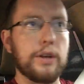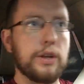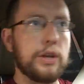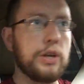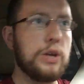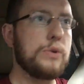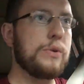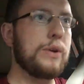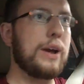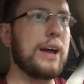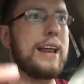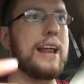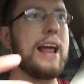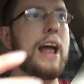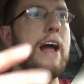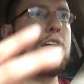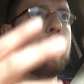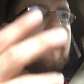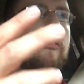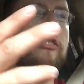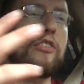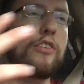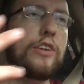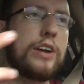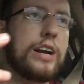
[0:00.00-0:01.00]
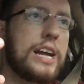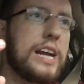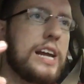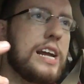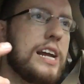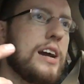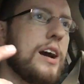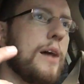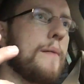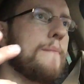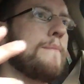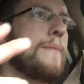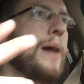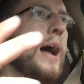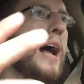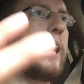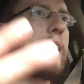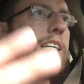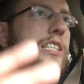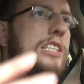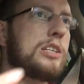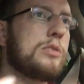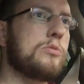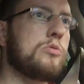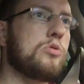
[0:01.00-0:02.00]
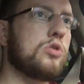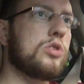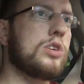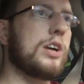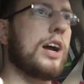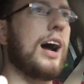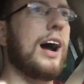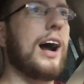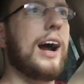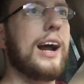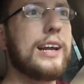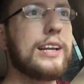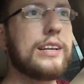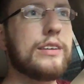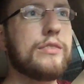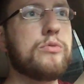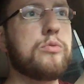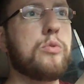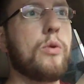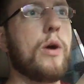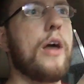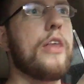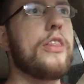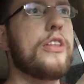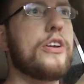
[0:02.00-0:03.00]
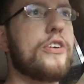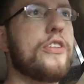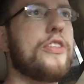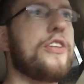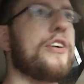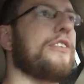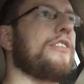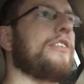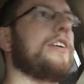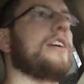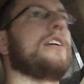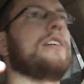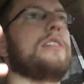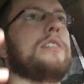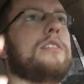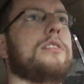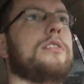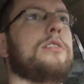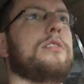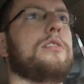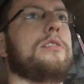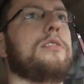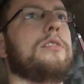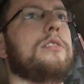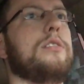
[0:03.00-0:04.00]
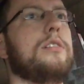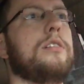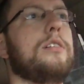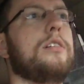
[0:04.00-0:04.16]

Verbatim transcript: You get every imaginable kind of weather there is.